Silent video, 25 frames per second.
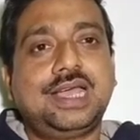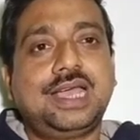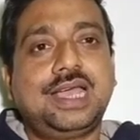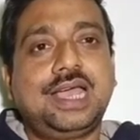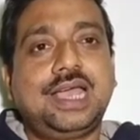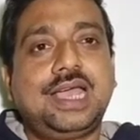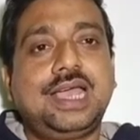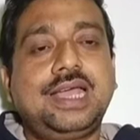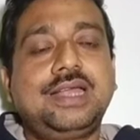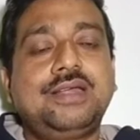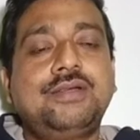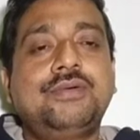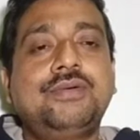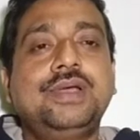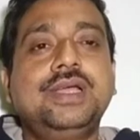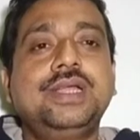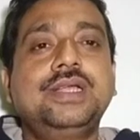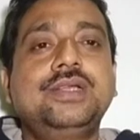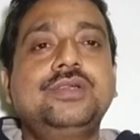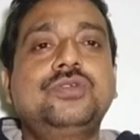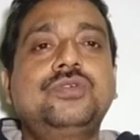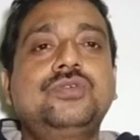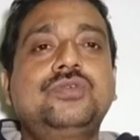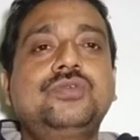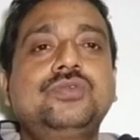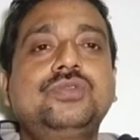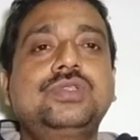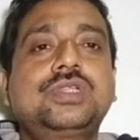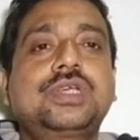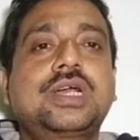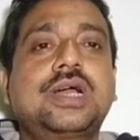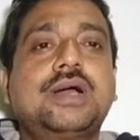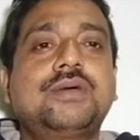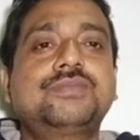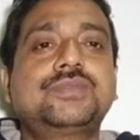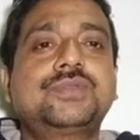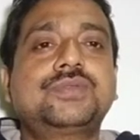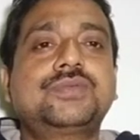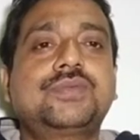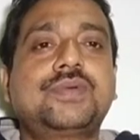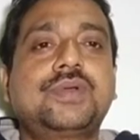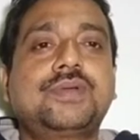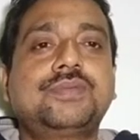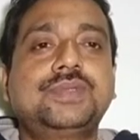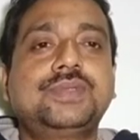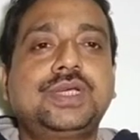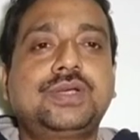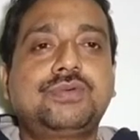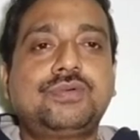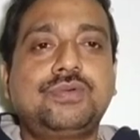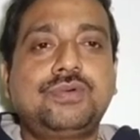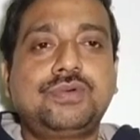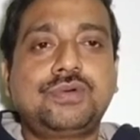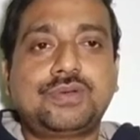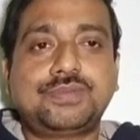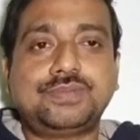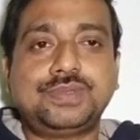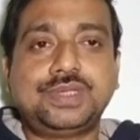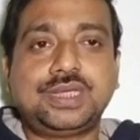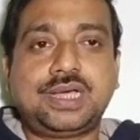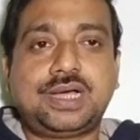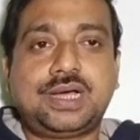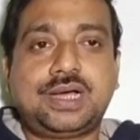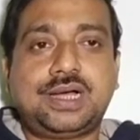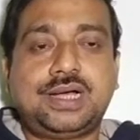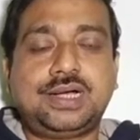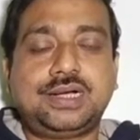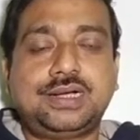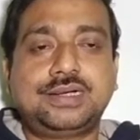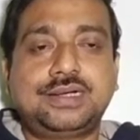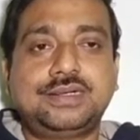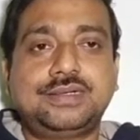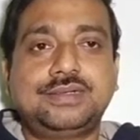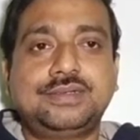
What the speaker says: and when truth comes from the core of the heart,